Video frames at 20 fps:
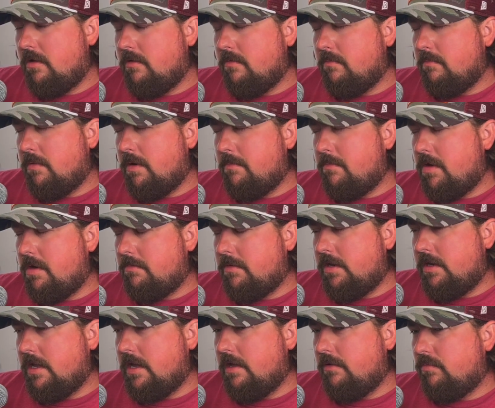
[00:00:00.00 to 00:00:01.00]
my mom
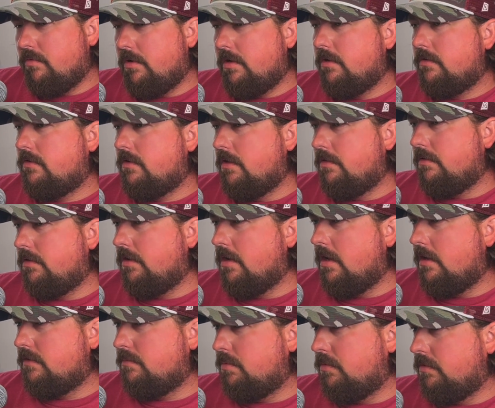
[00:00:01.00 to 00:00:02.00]
and dad were in a Southern
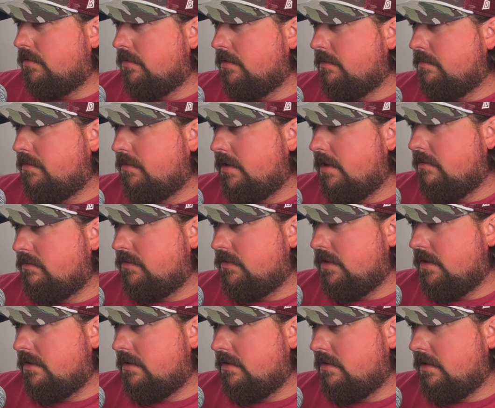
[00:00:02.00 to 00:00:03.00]
gospel group when I was
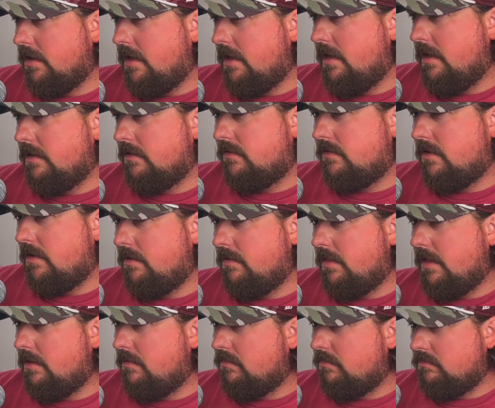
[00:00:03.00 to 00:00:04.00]
young, and so
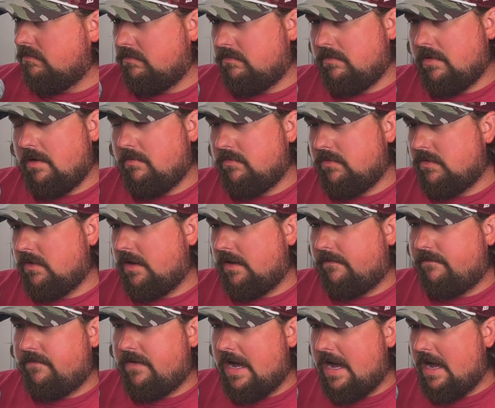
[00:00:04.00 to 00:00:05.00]
I was
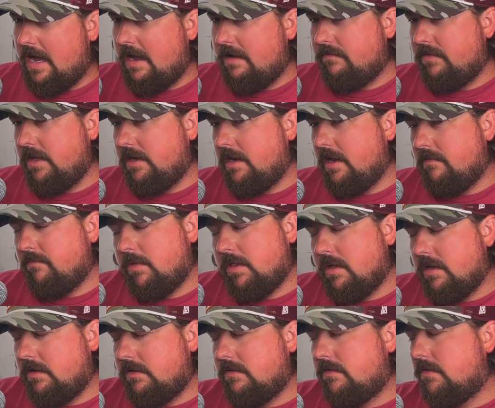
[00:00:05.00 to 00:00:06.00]
like 5. They'd have me
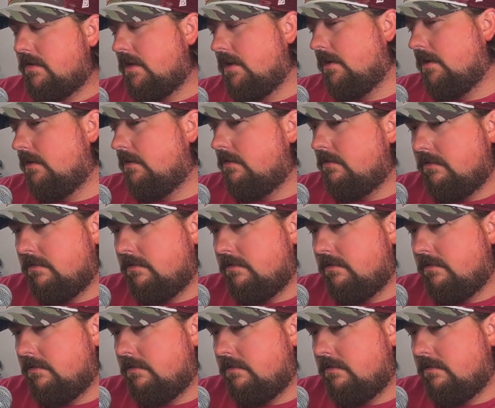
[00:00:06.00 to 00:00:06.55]
like sing